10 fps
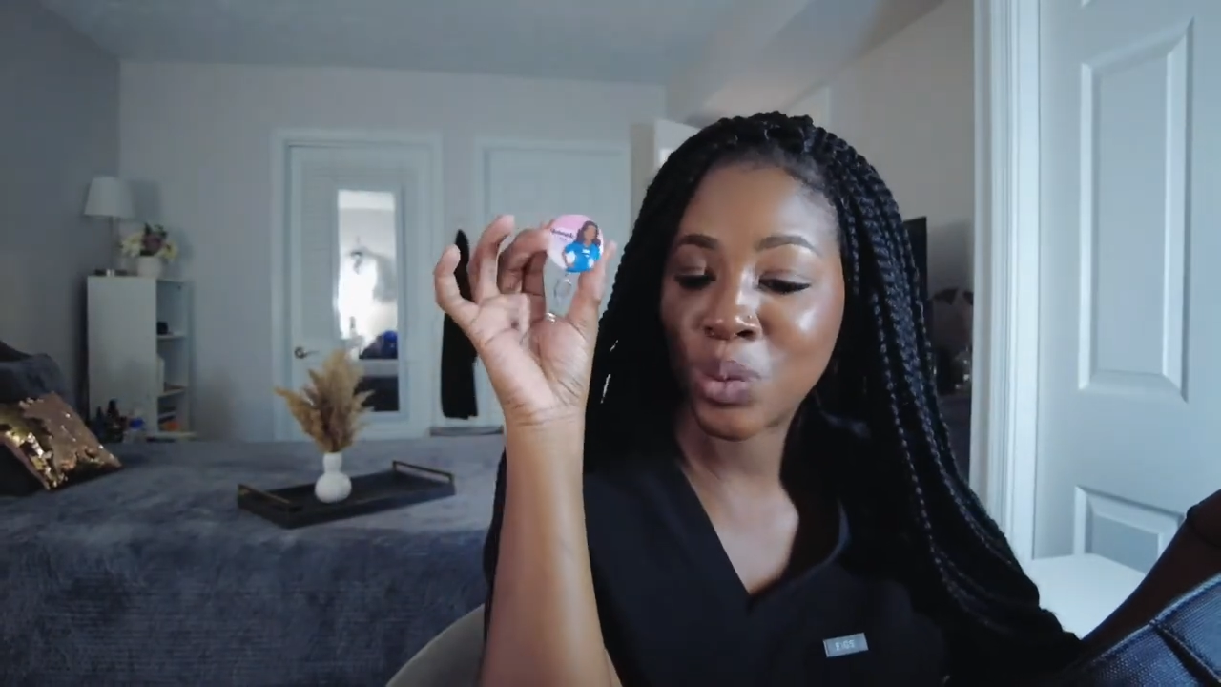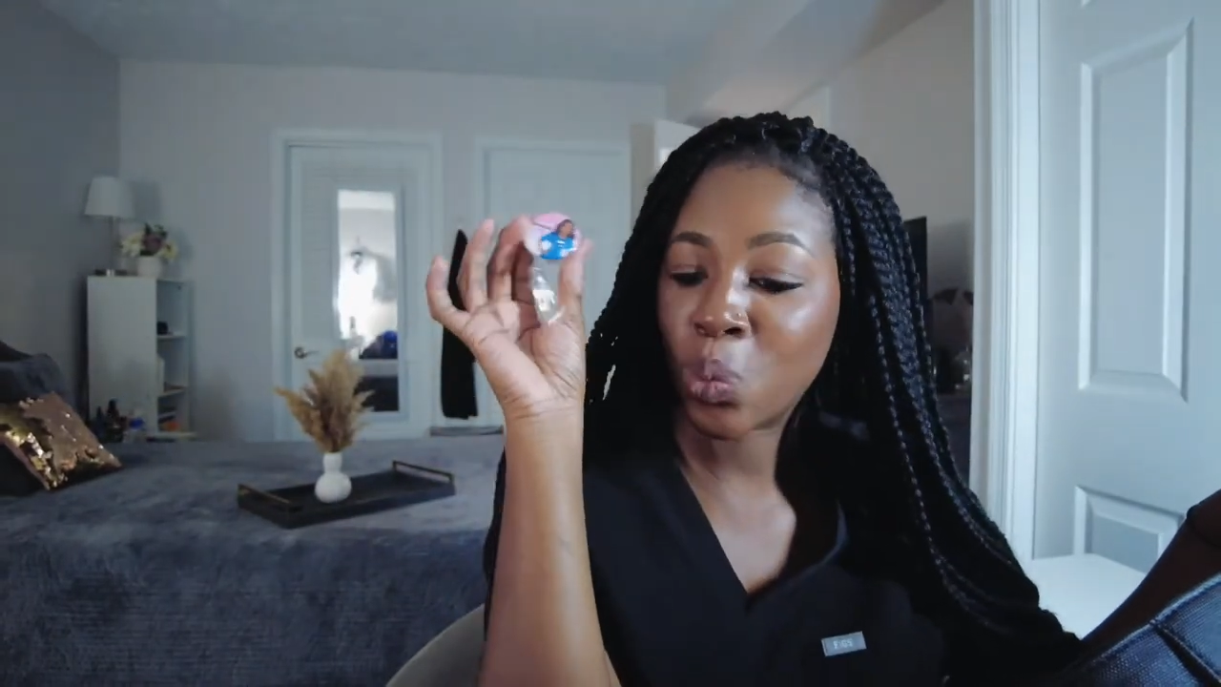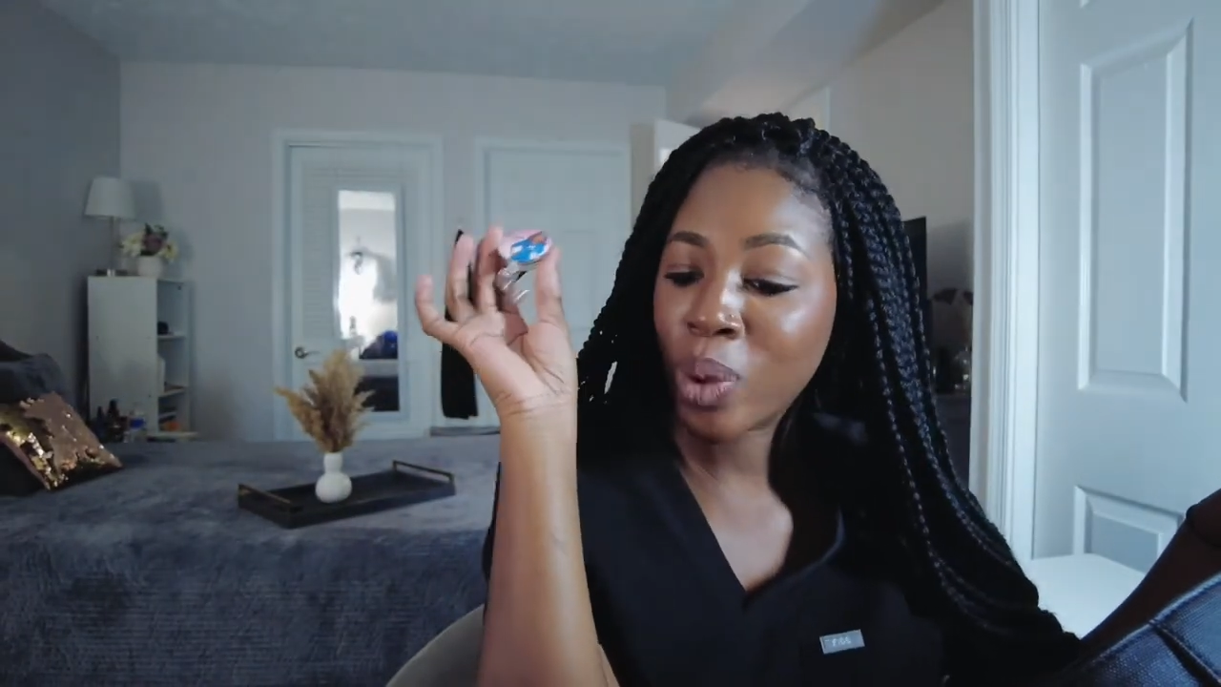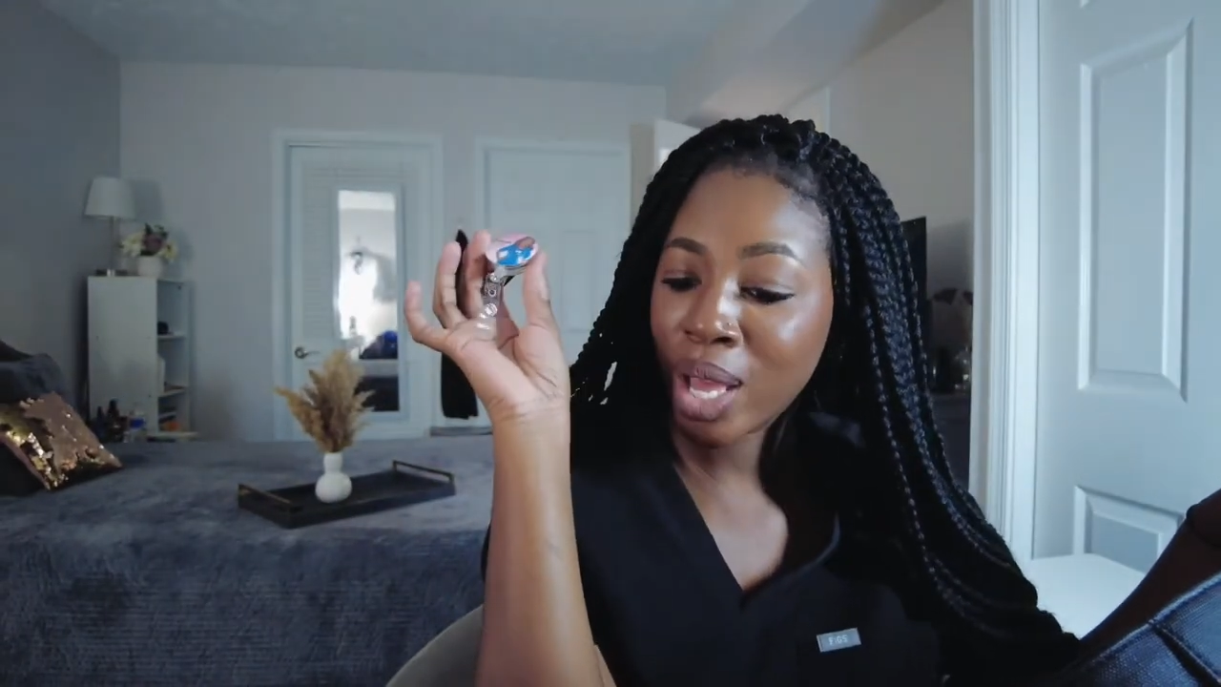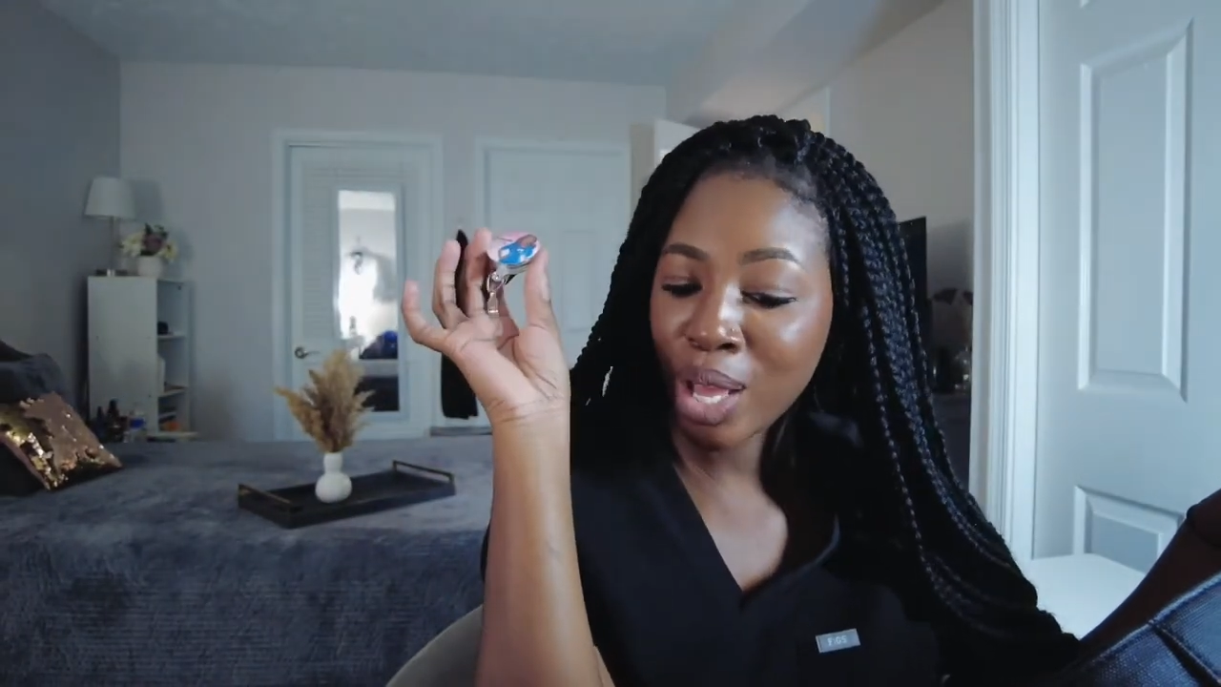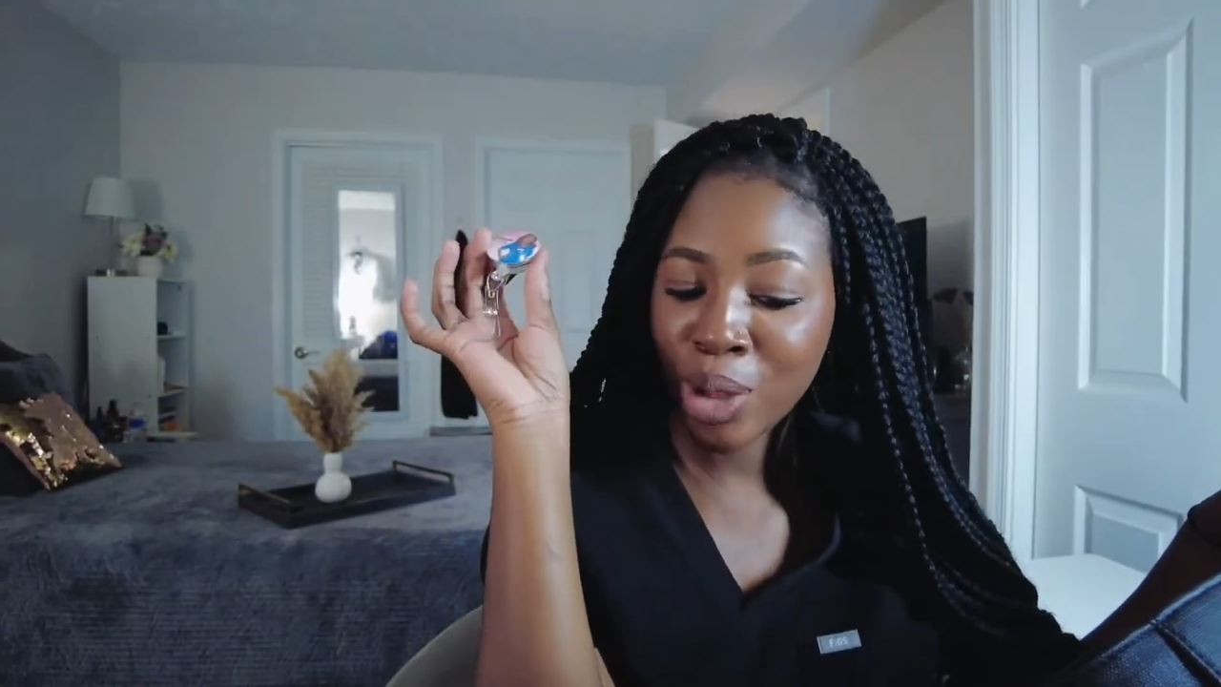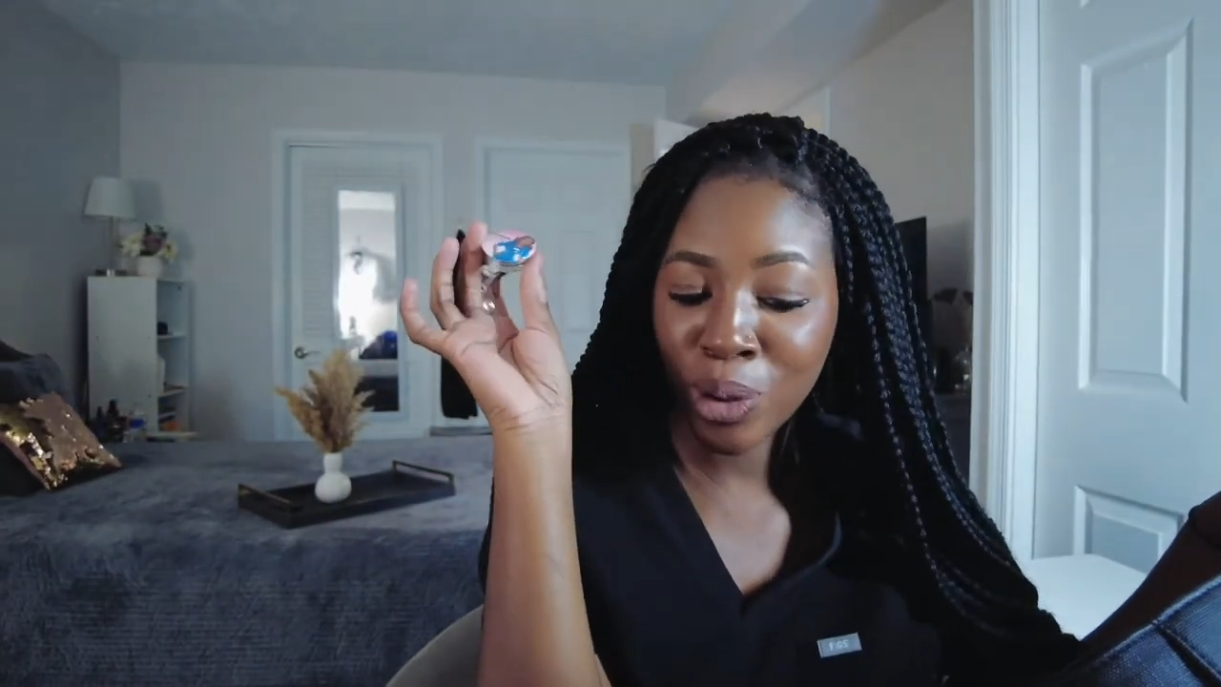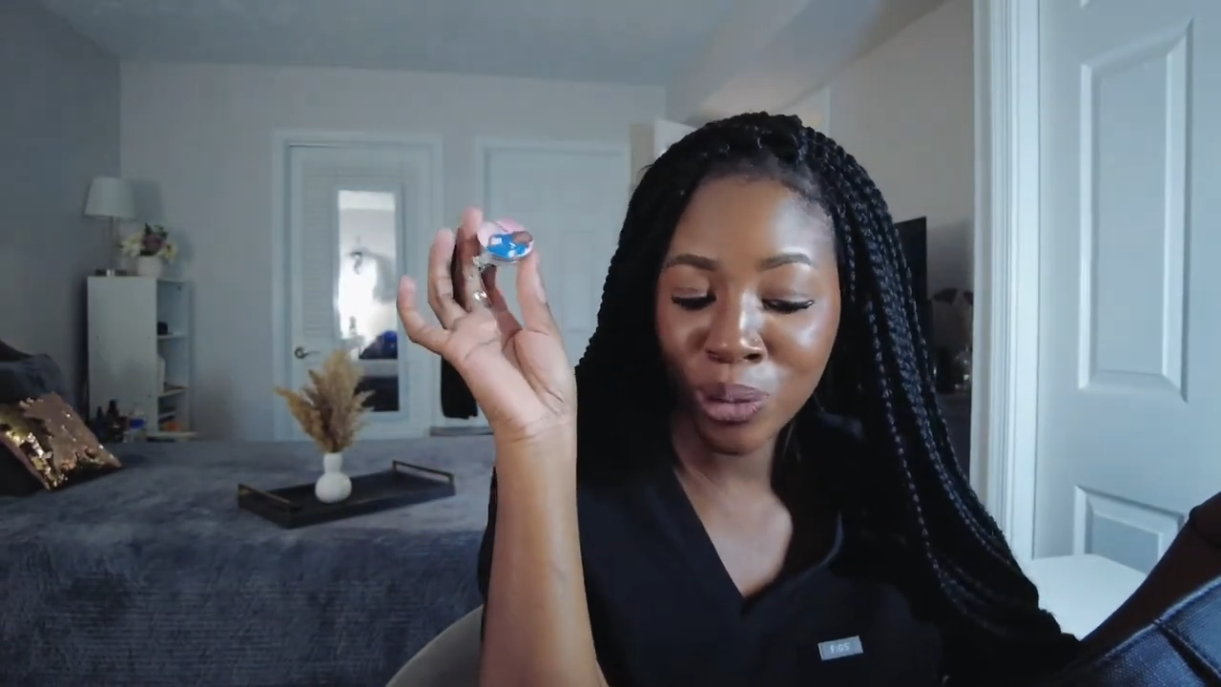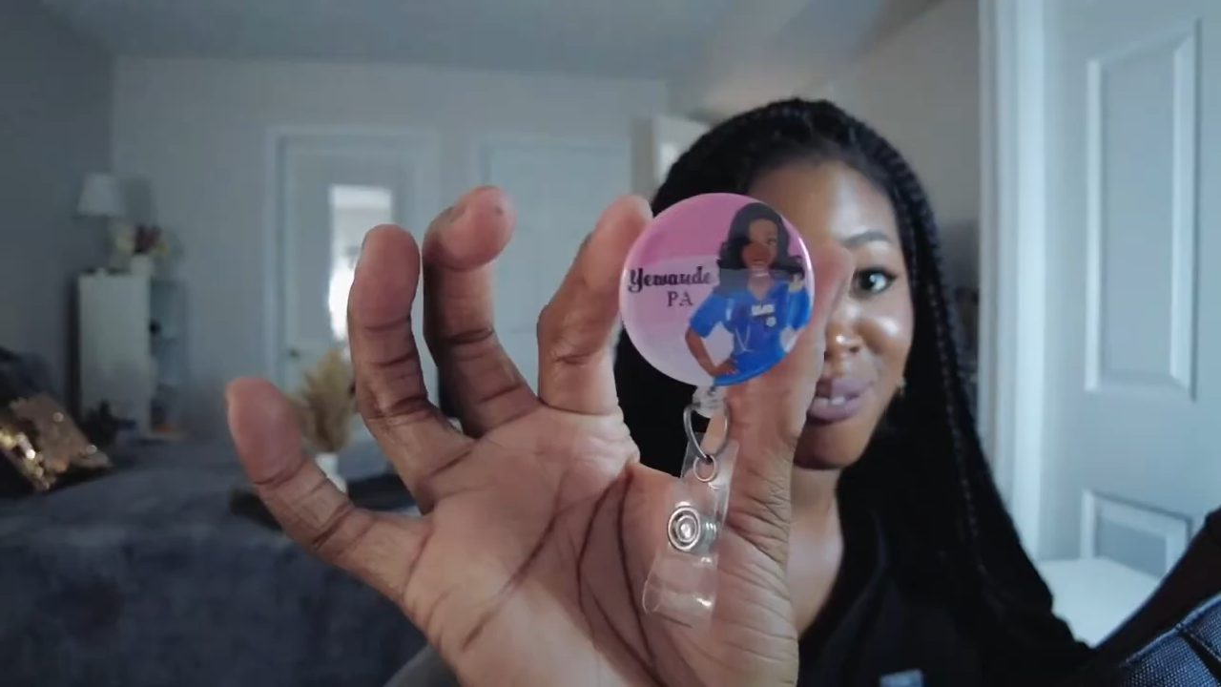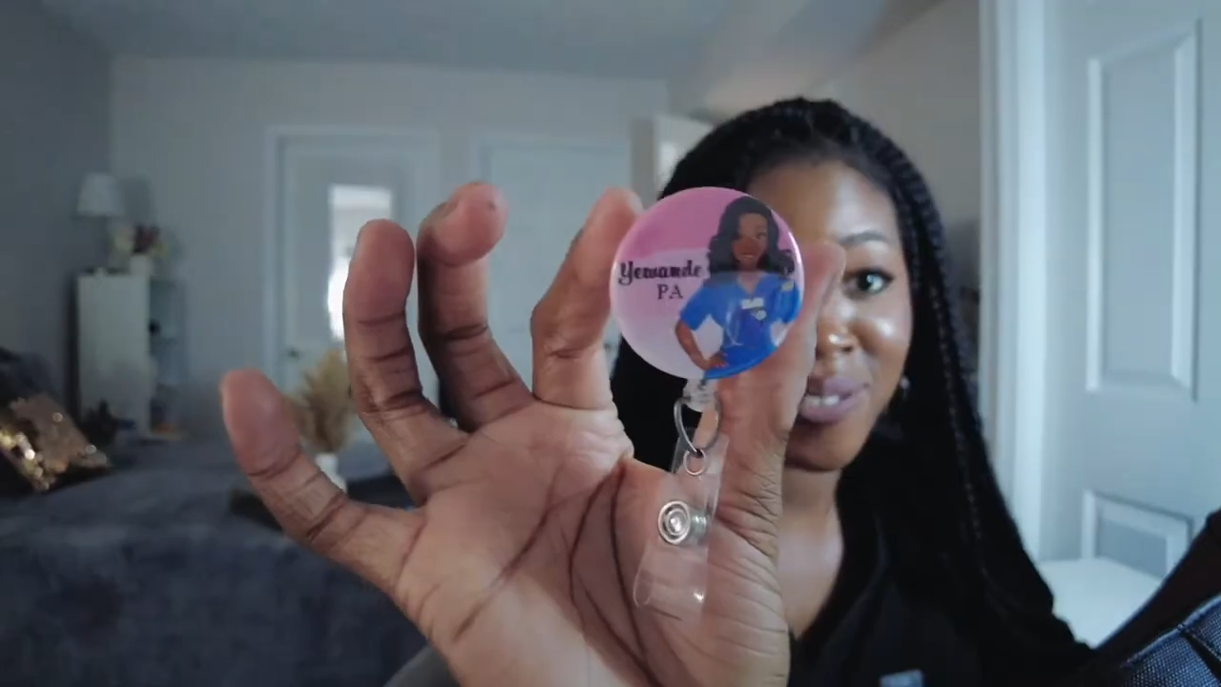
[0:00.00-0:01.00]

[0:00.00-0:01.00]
well.